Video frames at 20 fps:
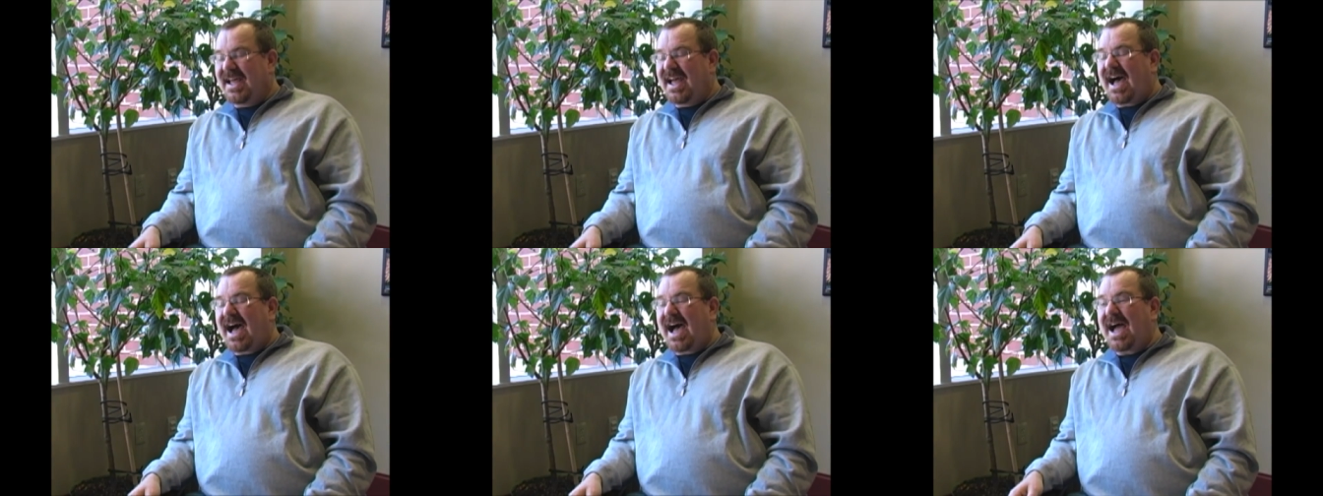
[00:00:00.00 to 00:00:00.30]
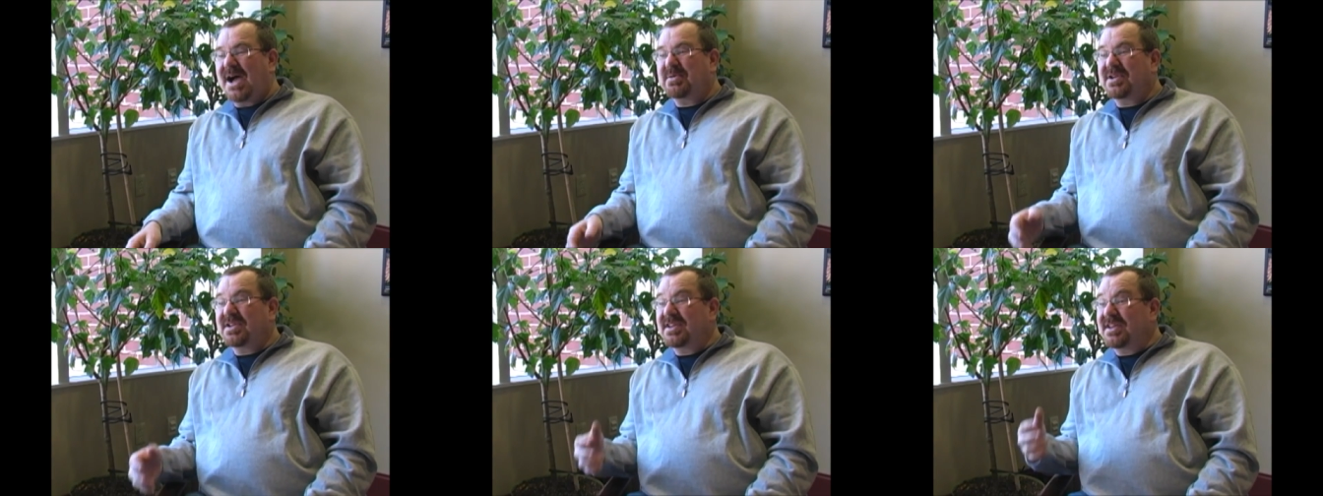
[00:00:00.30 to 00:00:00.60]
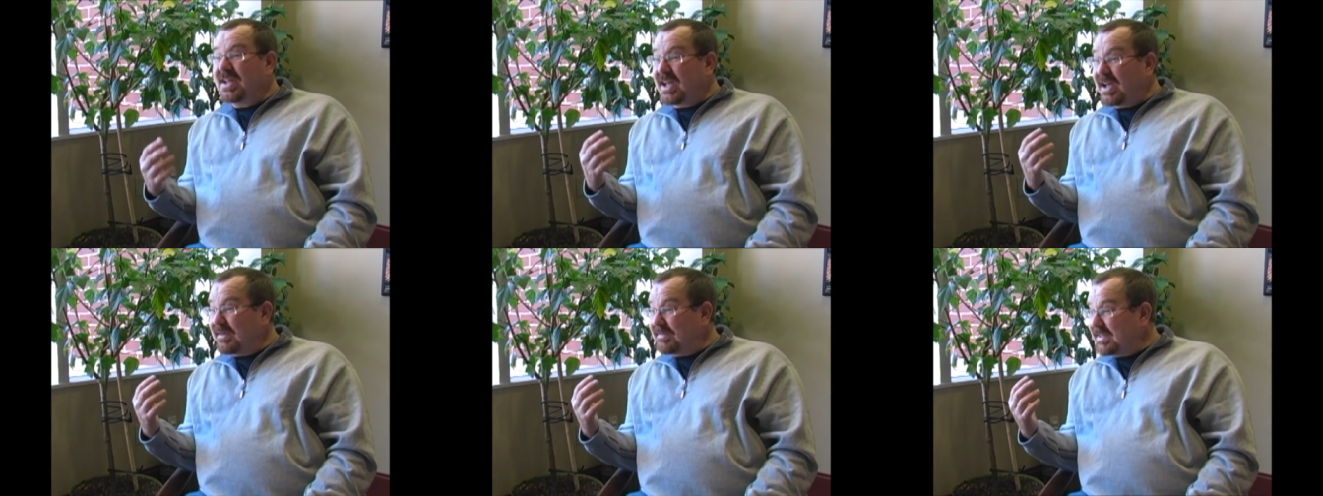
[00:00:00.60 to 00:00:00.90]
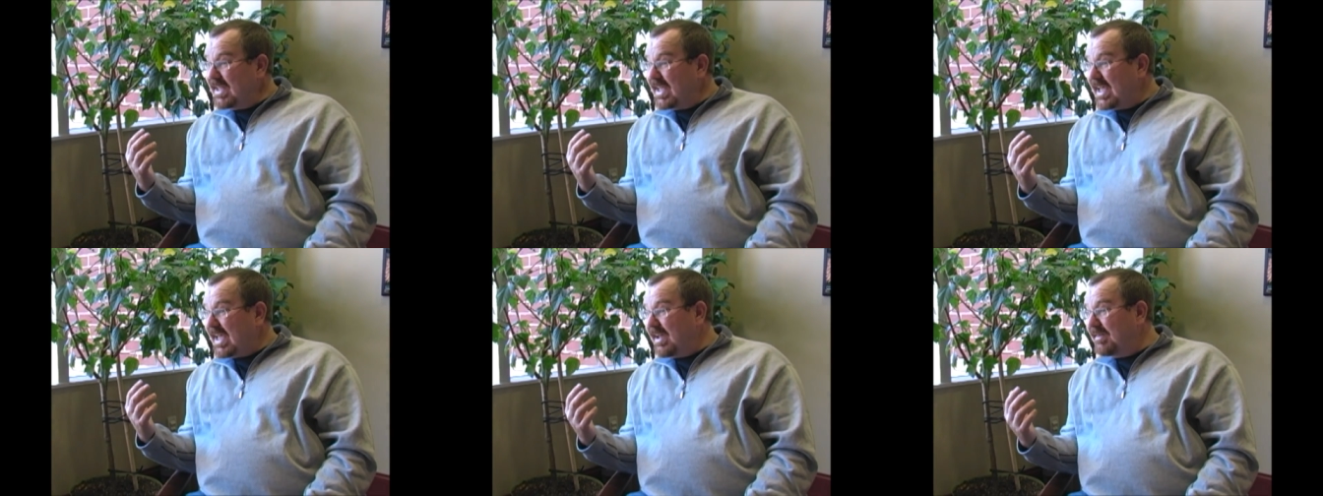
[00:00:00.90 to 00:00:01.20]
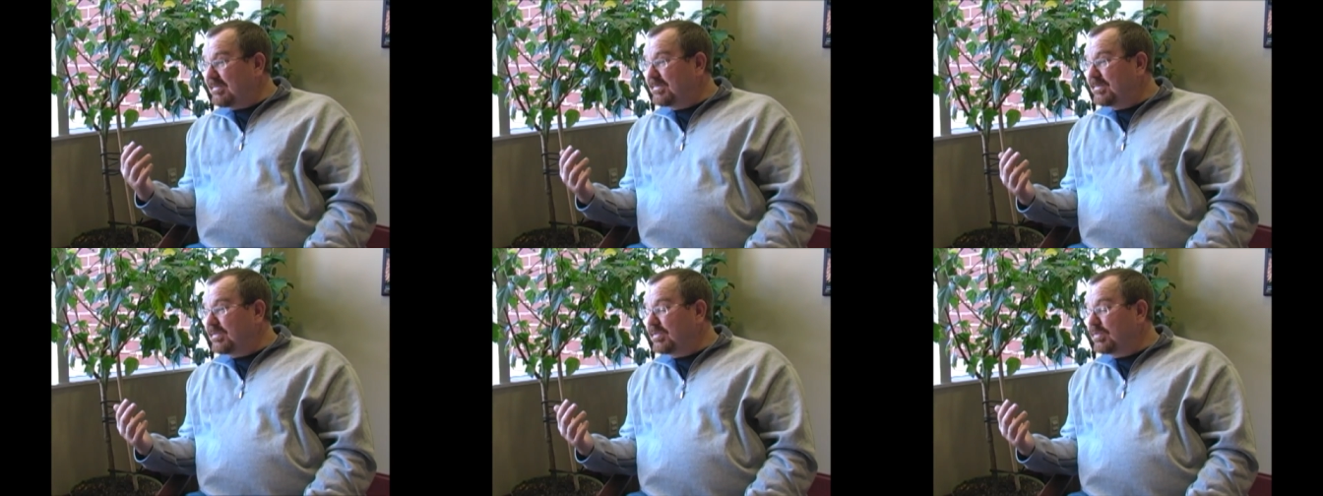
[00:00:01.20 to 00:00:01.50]
I would love to
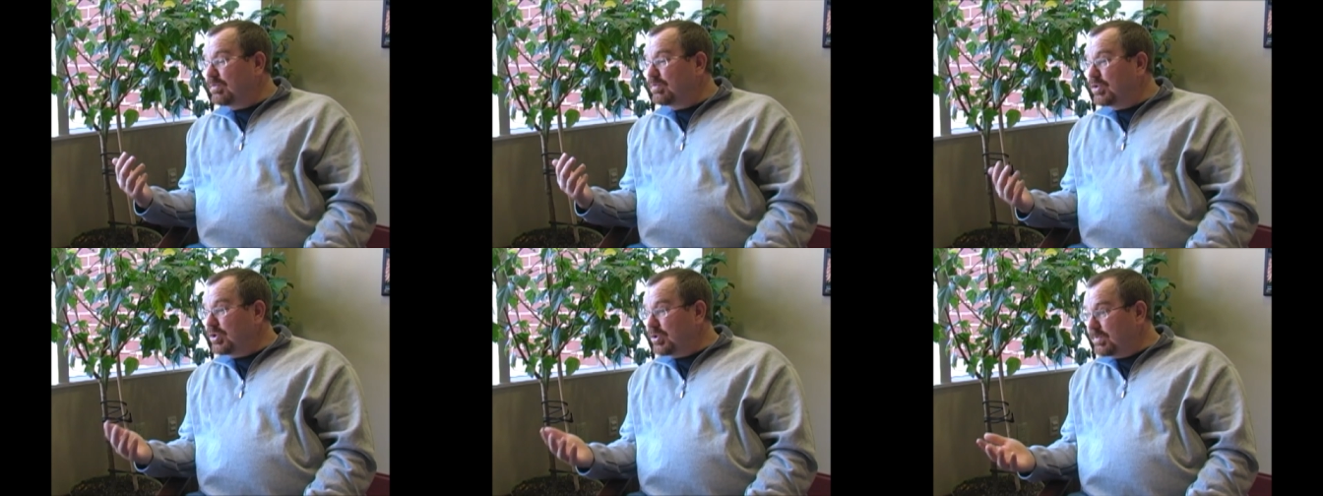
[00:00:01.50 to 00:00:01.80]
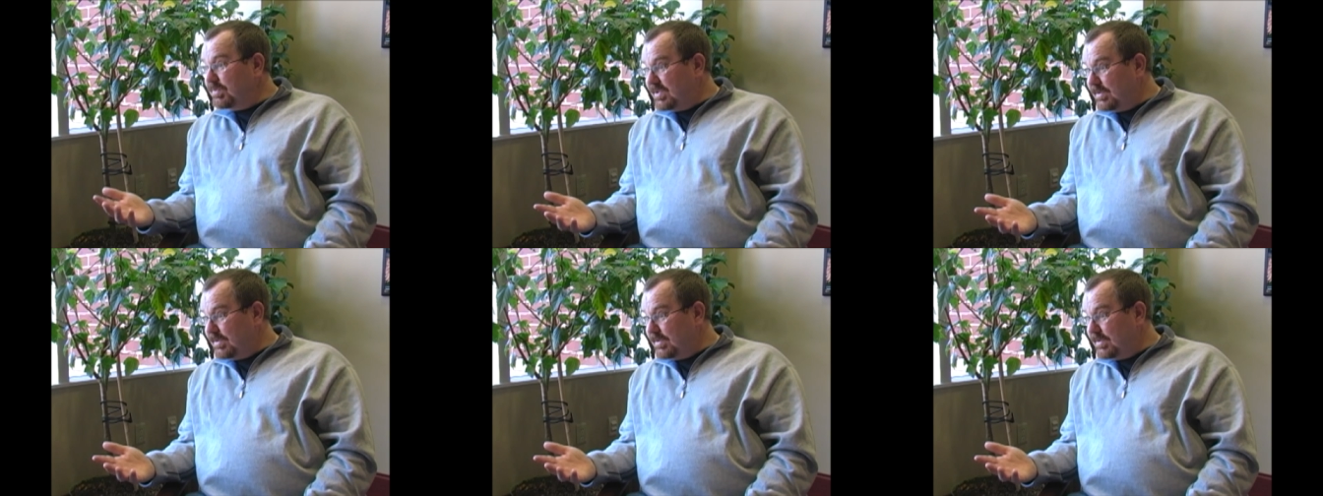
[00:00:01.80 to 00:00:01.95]
have room